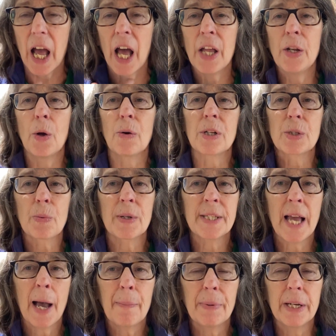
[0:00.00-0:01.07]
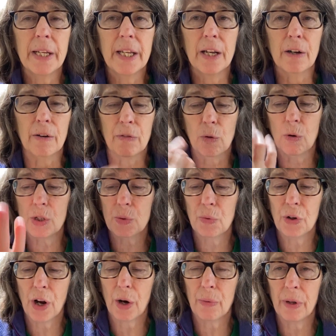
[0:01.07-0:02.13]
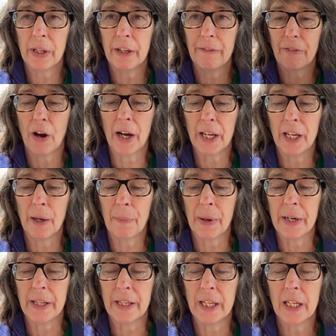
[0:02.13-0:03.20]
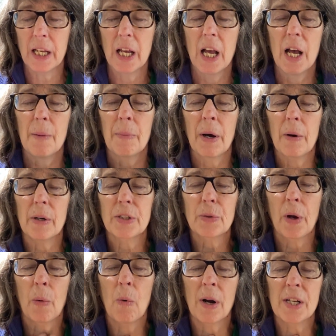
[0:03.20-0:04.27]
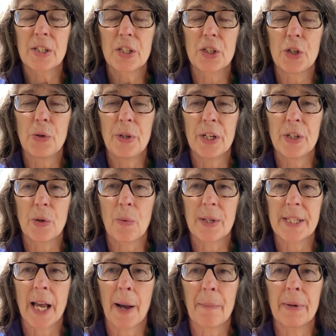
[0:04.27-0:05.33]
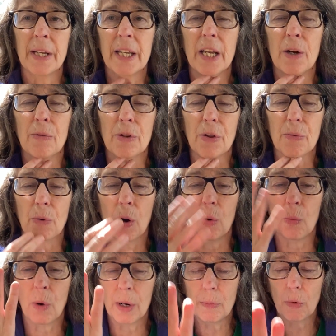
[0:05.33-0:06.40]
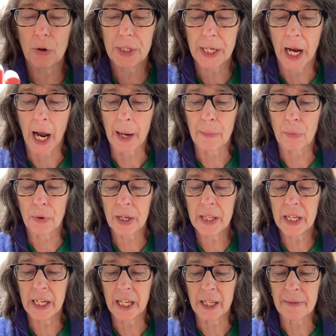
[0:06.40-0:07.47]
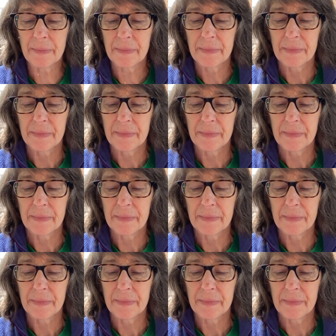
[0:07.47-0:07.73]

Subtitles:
And notice what's happening here. Of course, we're not really fogging up anything, but so I want us to tune into what's happening here in the throat. One more time, breathe it in,